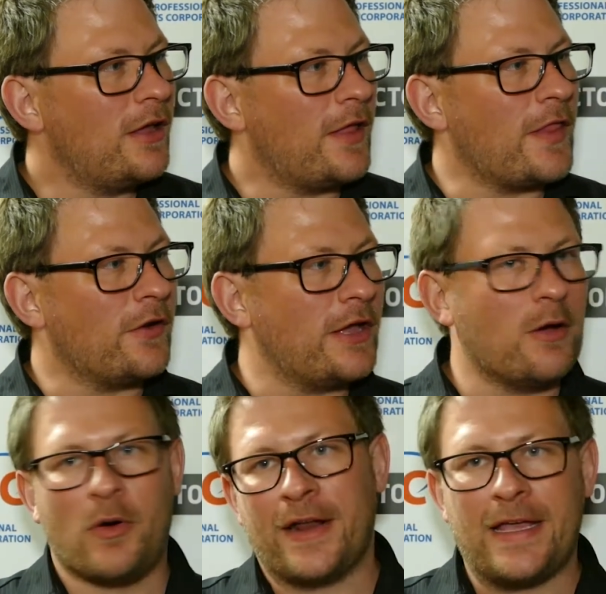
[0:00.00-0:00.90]
and then I
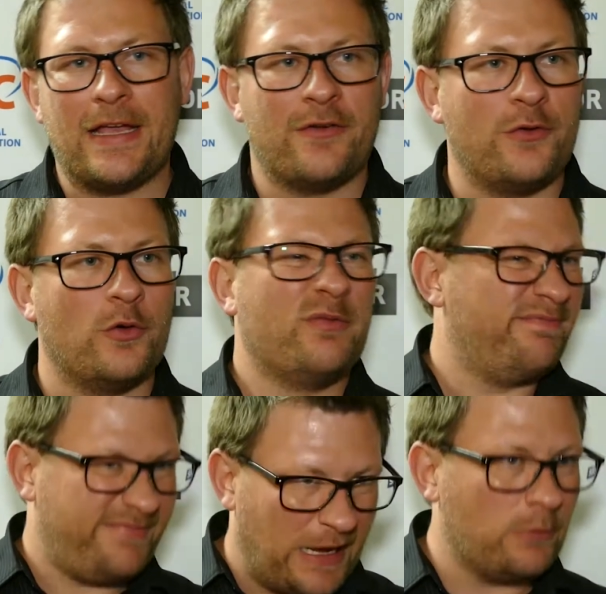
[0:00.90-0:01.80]
hit a 180. I thought
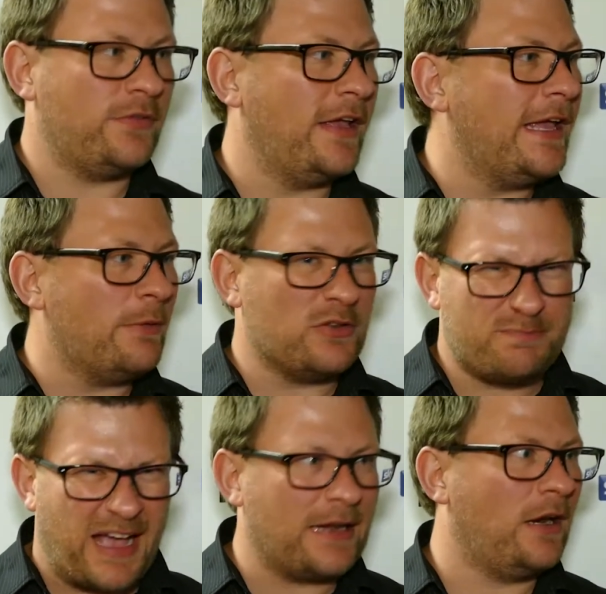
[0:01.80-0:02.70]
that that's was it. it. it. was
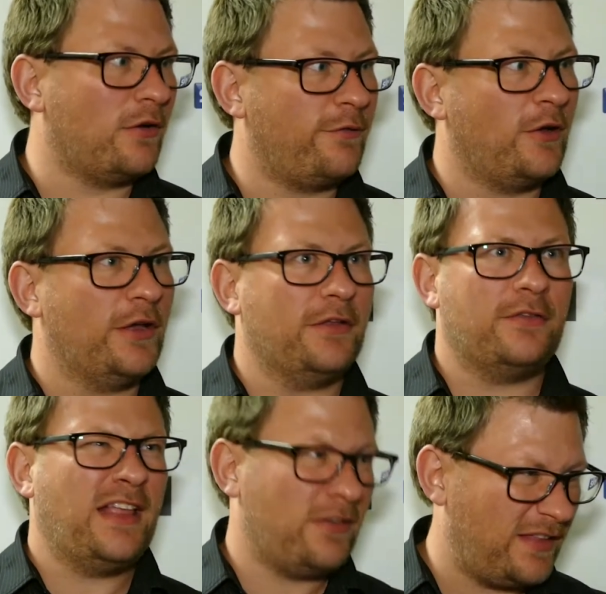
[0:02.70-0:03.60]
bad luck flights.
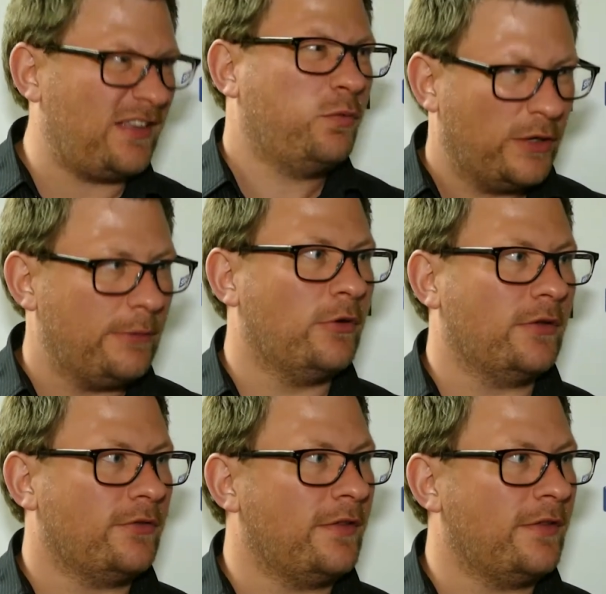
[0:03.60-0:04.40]
That's yeah. that's what it was.